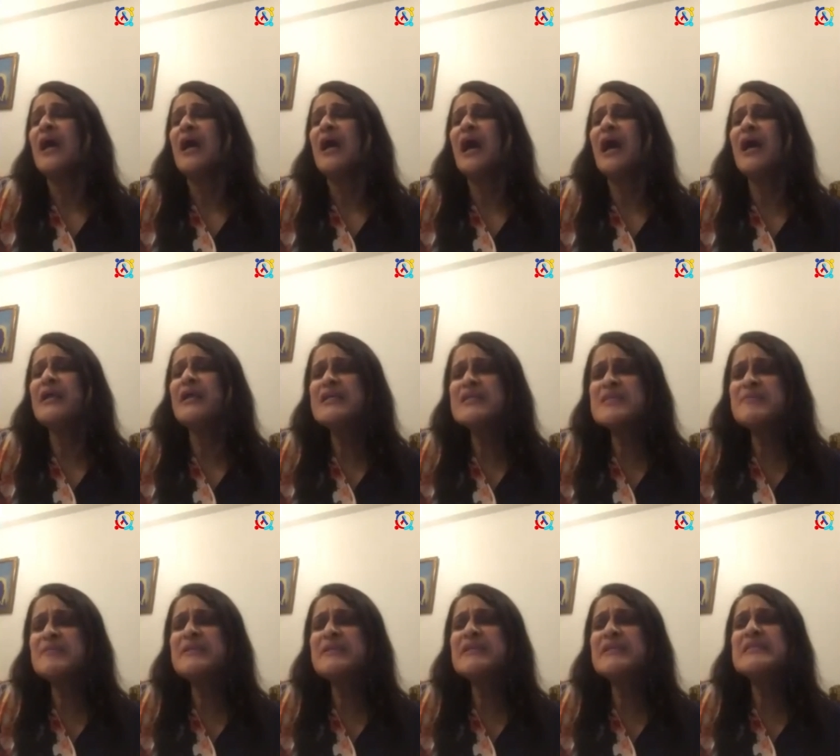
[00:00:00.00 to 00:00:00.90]
Our
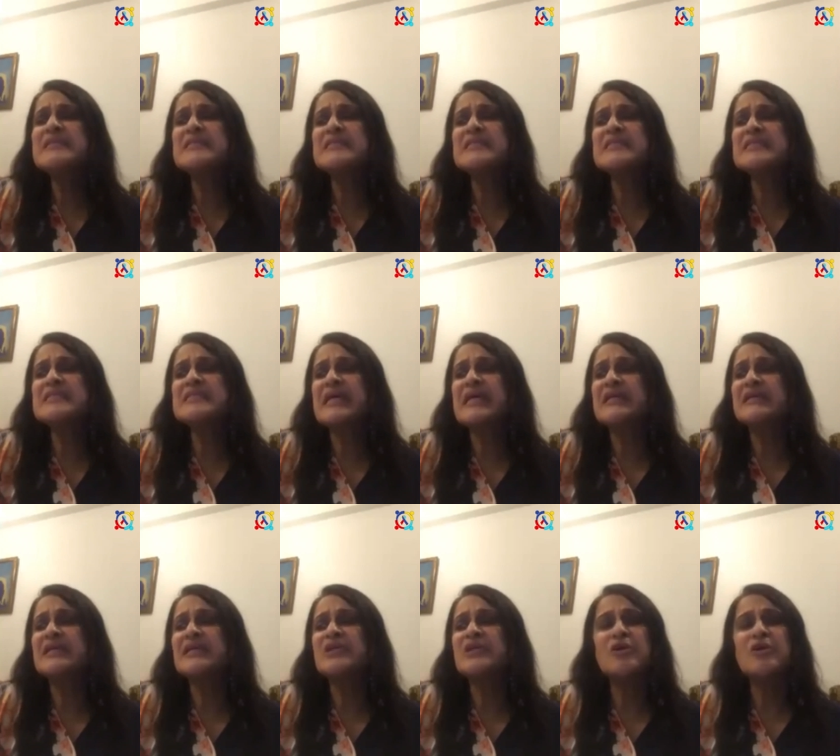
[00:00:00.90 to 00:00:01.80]
experience is that
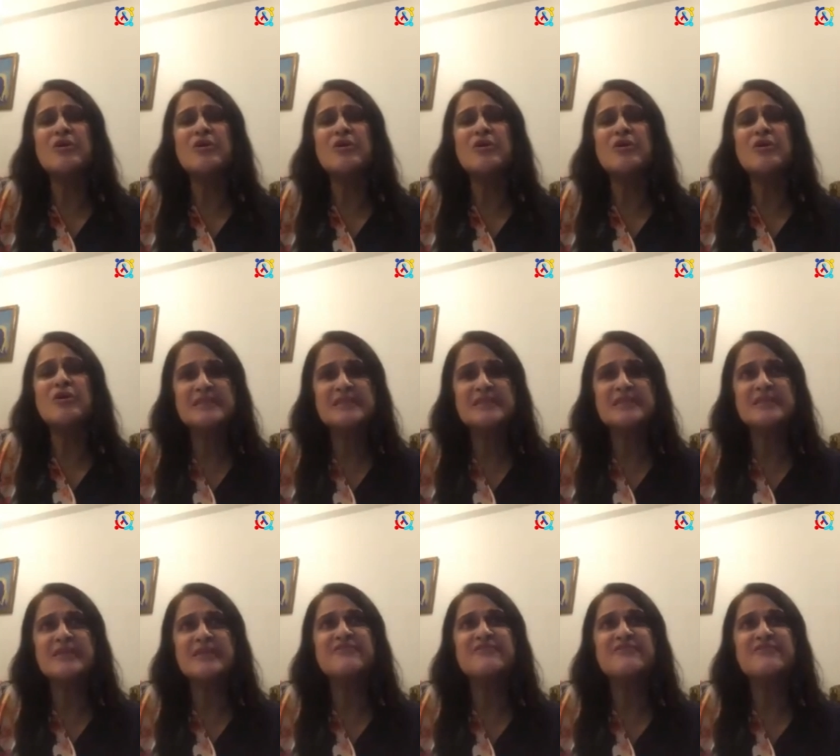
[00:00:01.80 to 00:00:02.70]
it offers
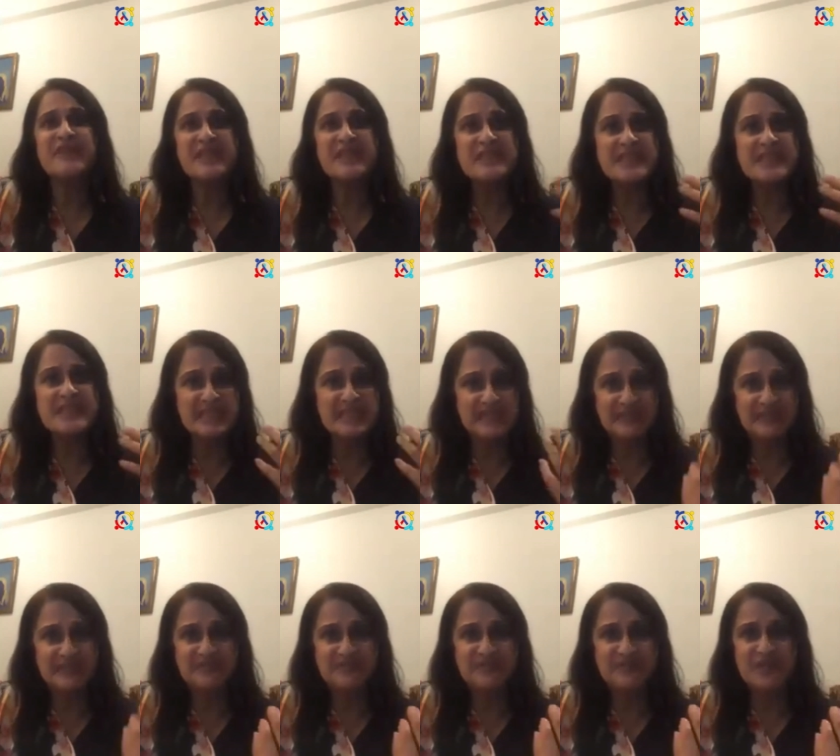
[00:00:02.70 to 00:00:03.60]

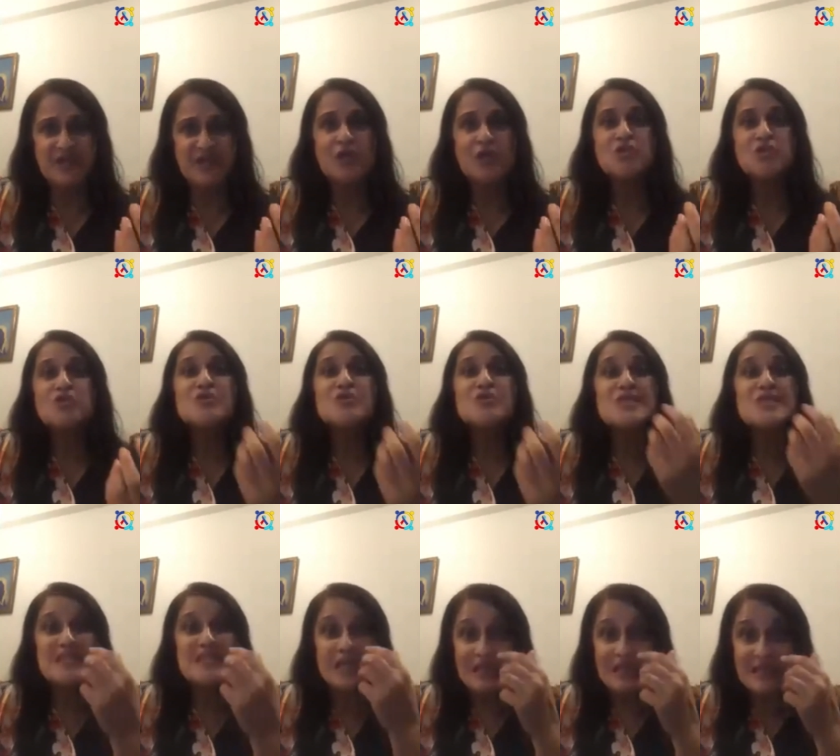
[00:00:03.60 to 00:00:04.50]
facelift to
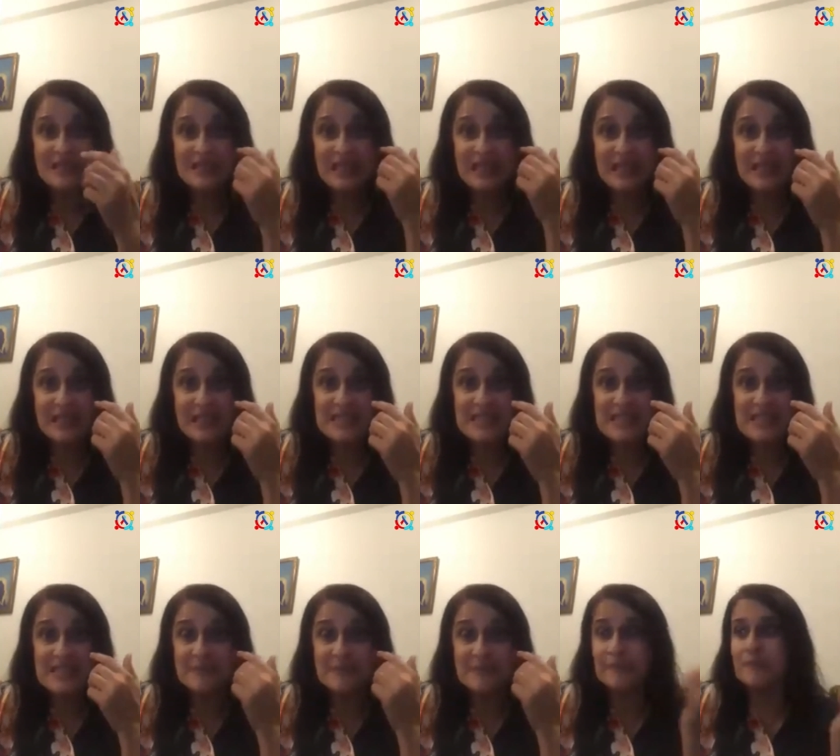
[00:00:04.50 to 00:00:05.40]
sunken eyes,
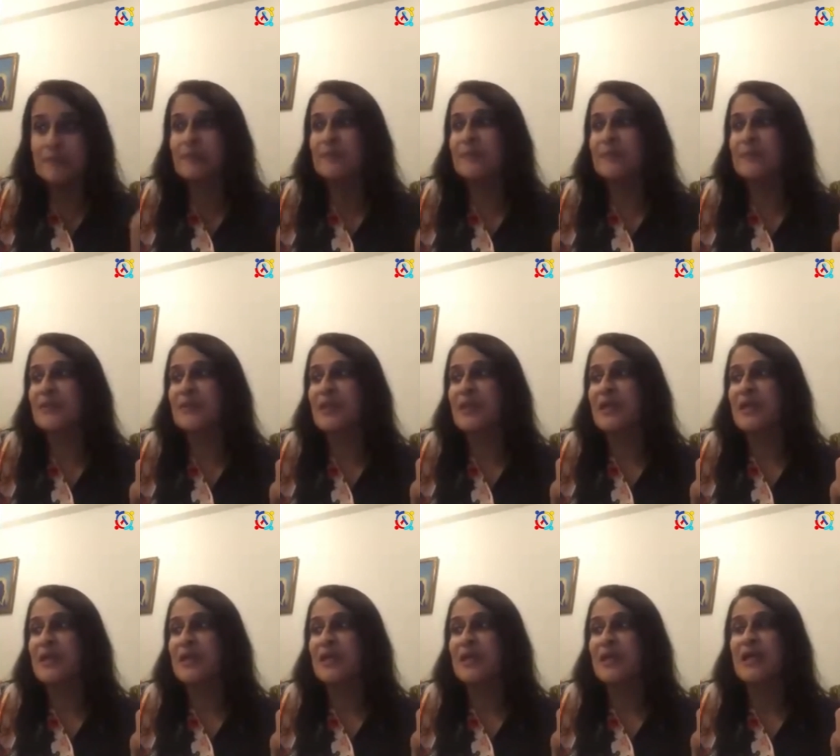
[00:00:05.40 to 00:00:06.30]

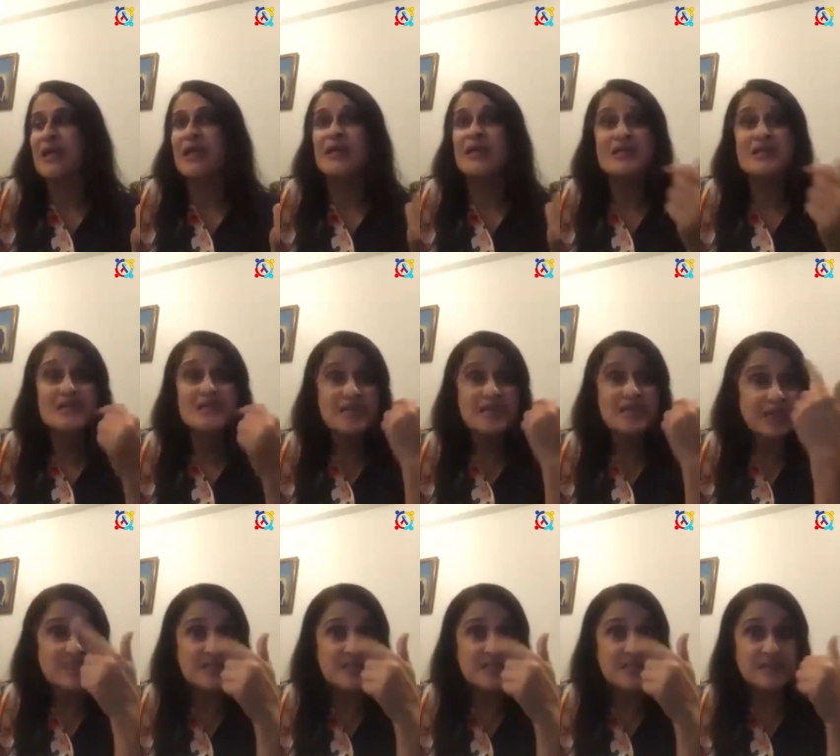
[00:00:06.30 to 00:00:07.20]
dark
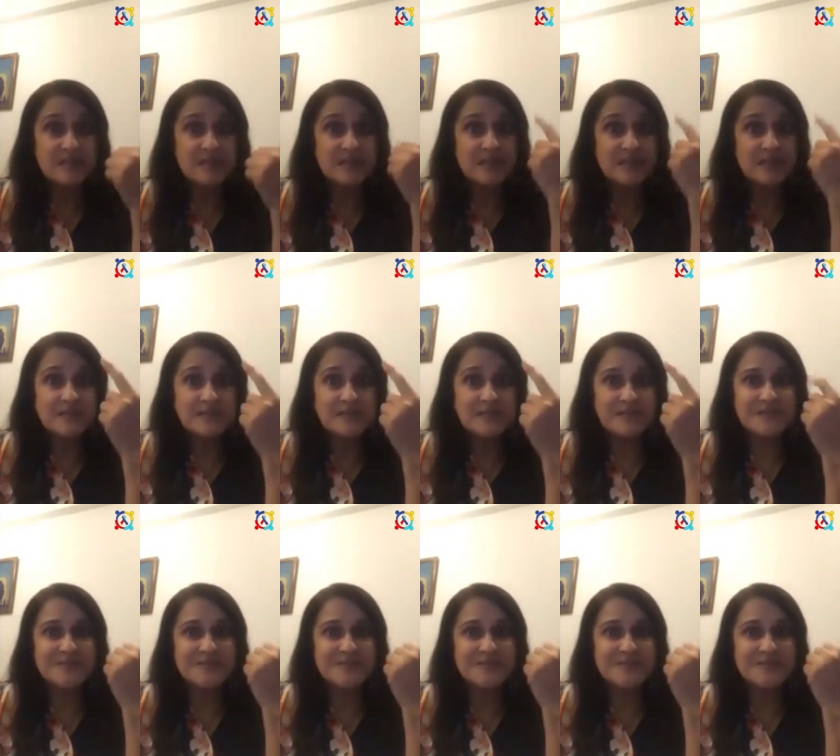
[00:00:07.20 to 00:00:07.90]
circles,